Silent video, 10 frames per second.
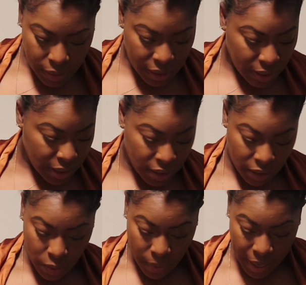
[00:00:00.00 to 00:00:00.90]
This is the
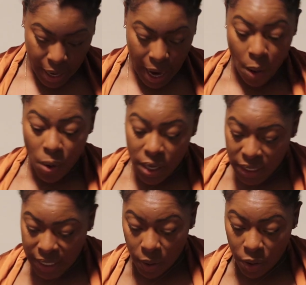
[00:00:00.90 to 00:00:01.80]
suit right here. I want to
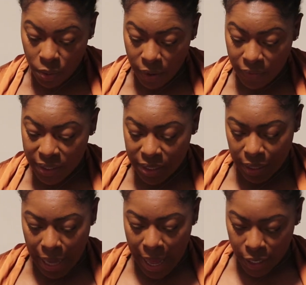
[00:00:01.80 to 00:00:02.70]
tell you if
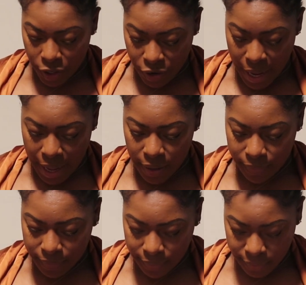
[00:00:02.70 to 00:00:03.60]
it's lined or not.
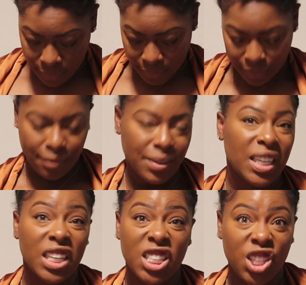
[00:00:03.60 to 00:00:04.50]

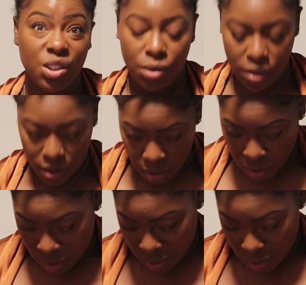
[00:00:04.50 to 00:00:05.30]
Excuse me.